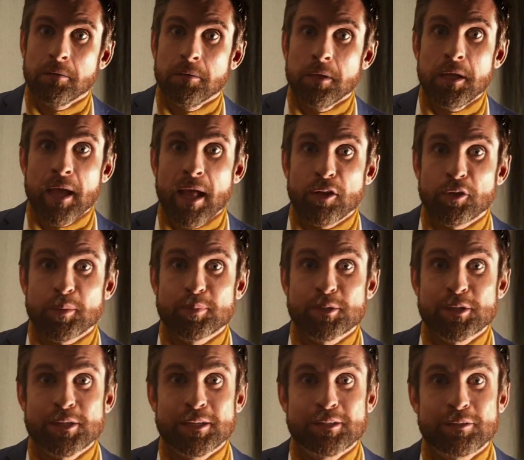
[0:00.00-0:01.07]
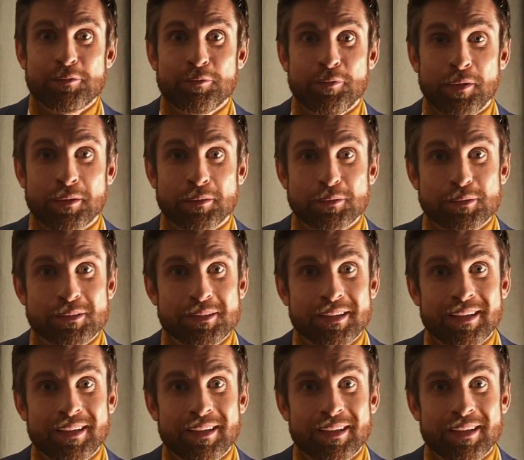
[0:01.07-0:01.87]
He held up 6 fingers.